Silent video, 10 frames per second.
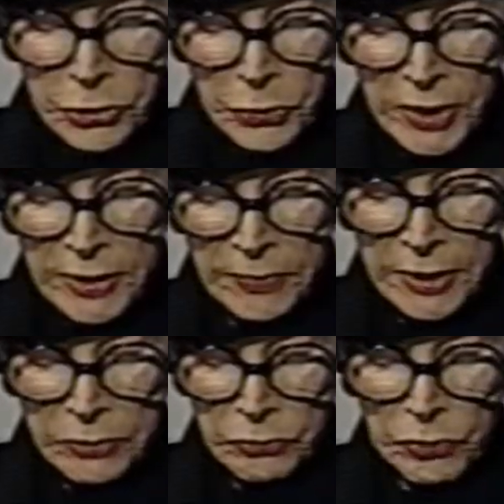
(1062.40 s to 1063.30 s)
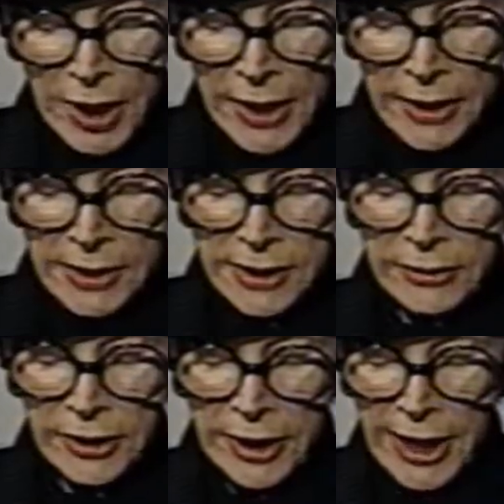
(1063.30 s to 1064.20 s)
treatment
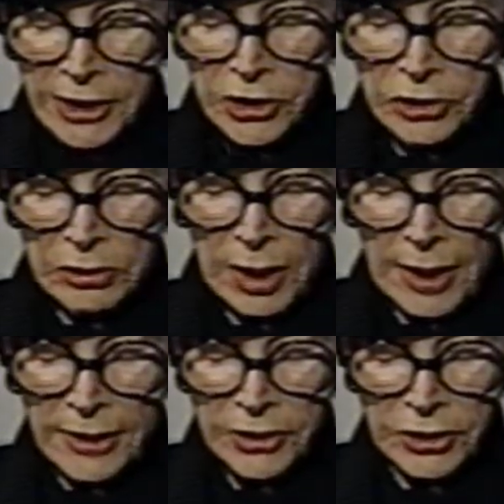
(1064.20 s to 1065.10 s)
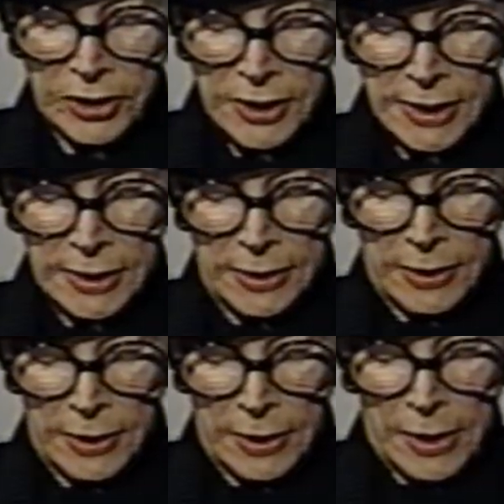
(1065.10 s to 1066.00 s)
raised the national conscience,
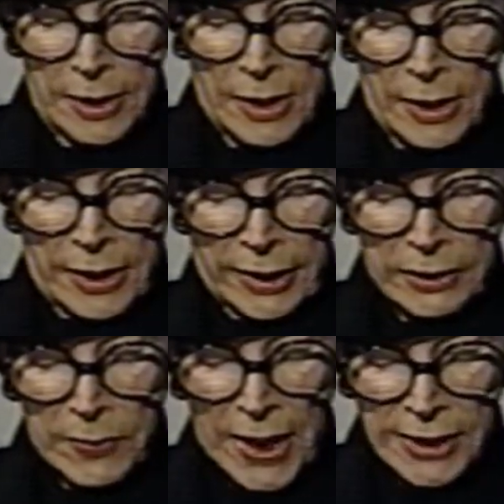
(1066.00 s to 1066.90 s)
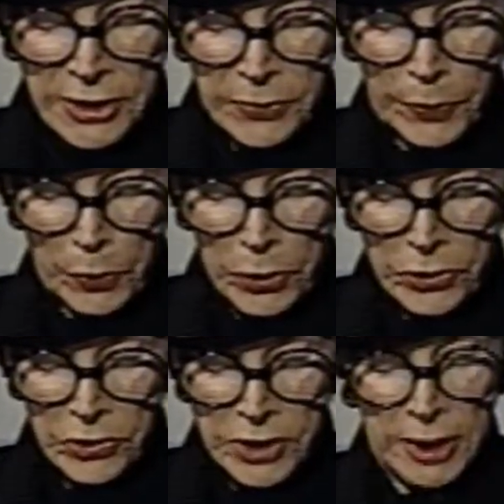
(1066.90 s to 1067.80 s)
and my
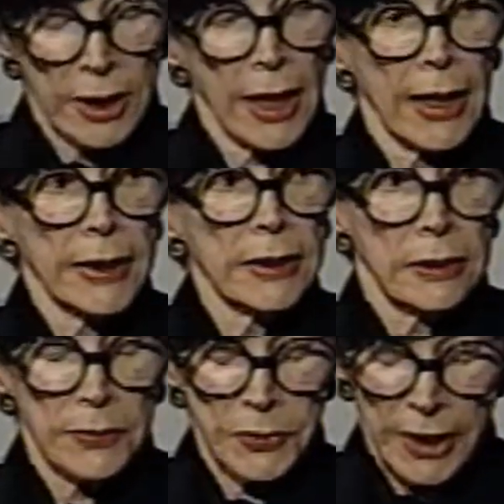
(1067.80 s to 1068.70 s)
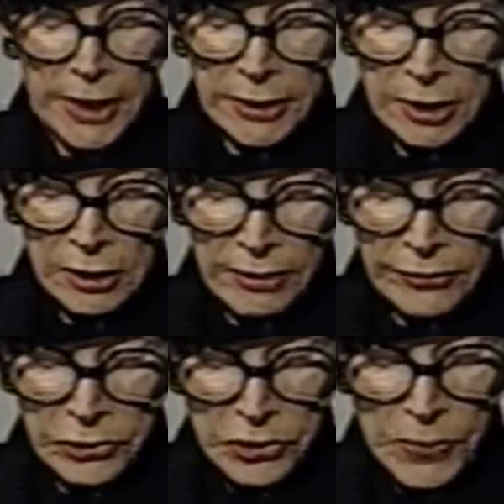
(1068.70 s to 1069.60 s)
supporters and I obtained a
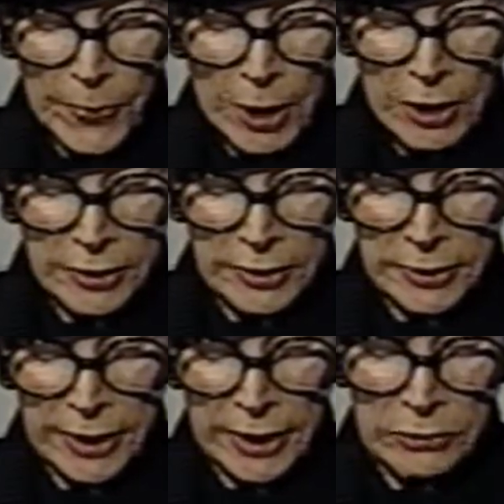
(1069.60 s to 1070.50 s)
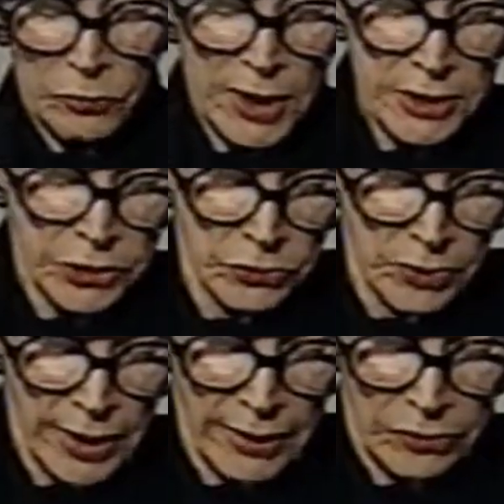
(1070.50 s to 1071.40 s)
governor's pardon and
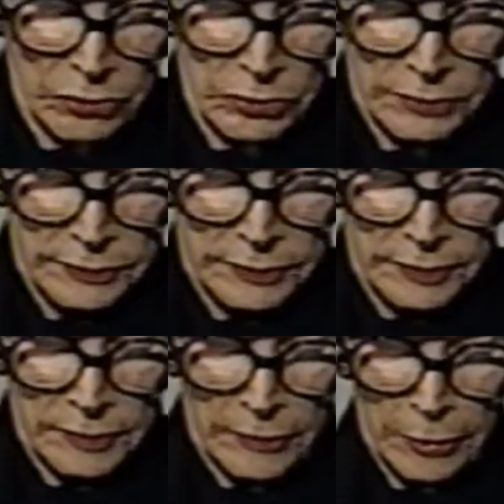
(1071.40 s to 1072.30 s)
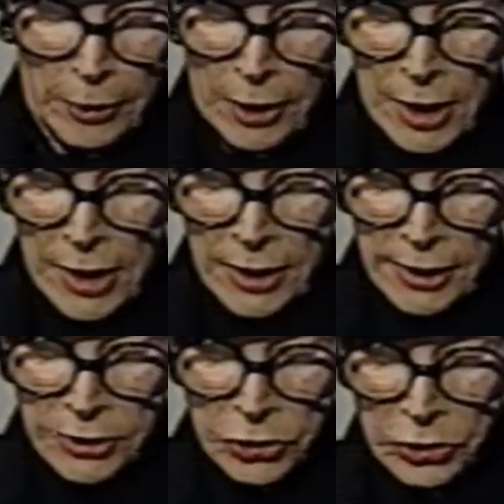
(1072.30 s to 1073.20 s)
rescued Ethel.
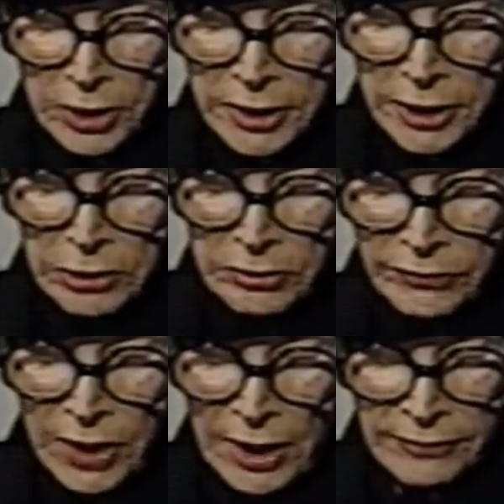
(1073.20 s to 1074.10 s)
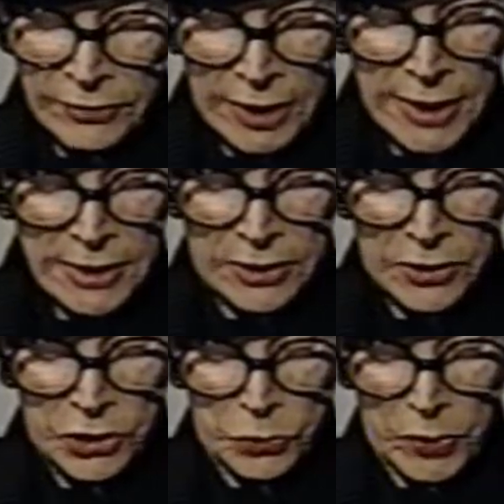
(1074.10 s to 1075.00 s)
It took a year of
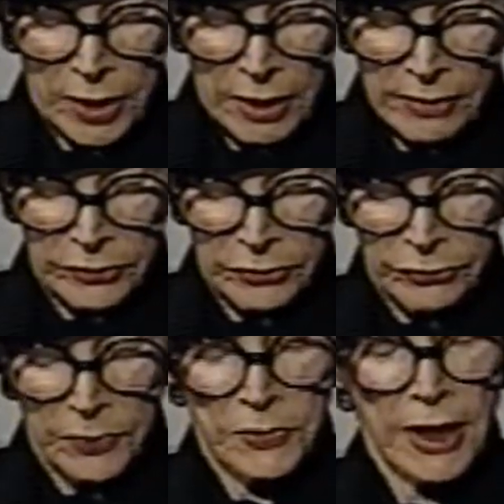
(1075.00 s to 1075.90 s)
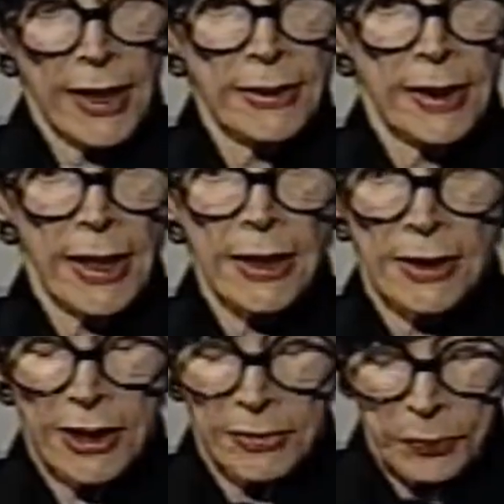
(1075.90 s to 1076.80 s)
convalescence to recover from 10
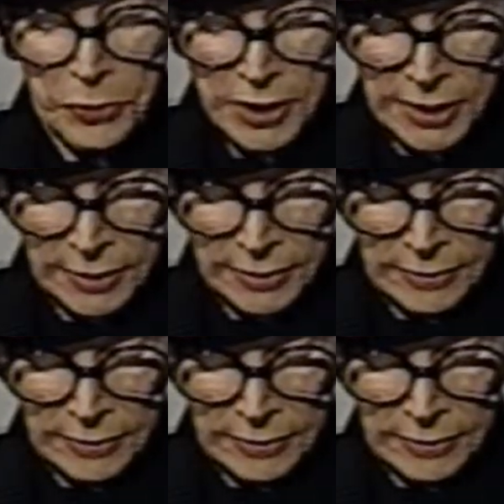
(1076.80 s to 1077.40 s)
days in prison.